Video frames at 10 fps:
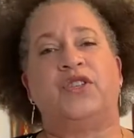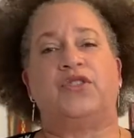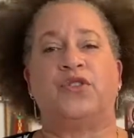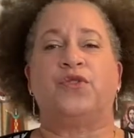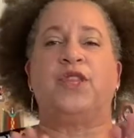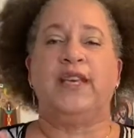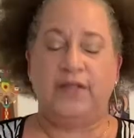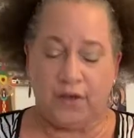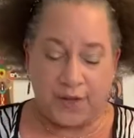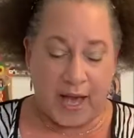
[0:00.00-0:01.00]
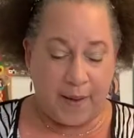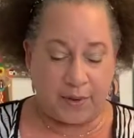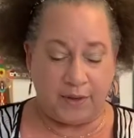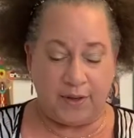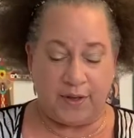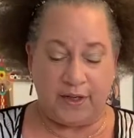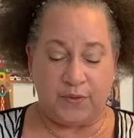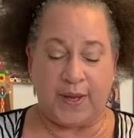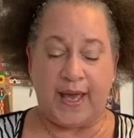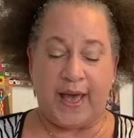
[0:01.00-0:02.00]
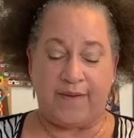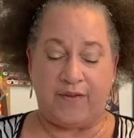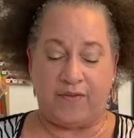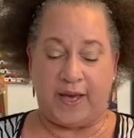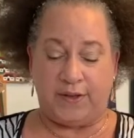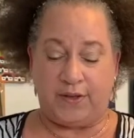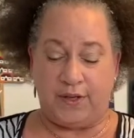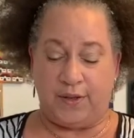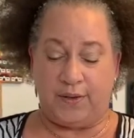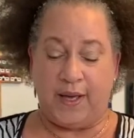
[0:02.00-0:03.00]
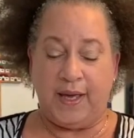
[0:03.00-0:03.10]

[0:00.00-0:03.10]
So these are the opportunities we have in phase two,